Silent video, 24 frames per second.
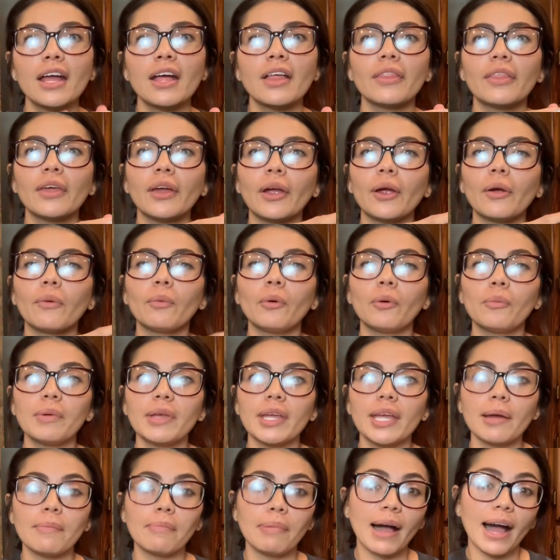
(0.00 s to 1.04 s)
There will
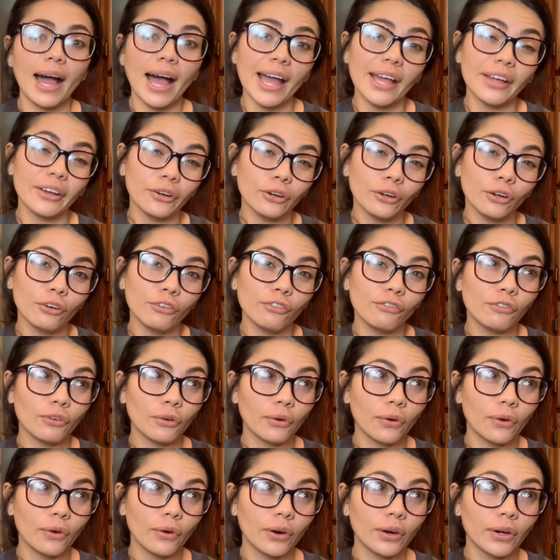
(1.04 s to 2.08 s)
be a pile
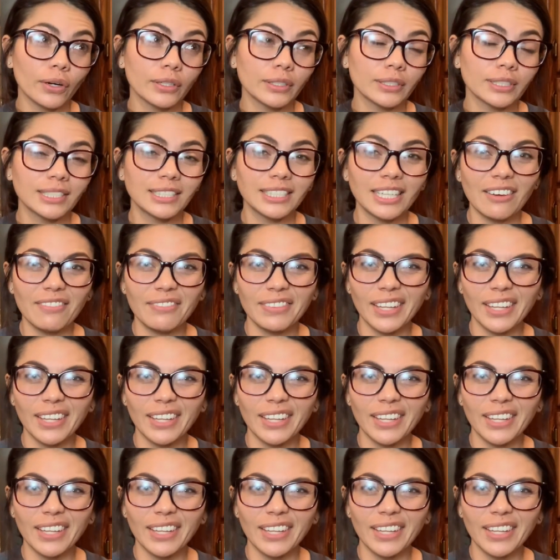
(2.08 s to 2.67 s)
for stuff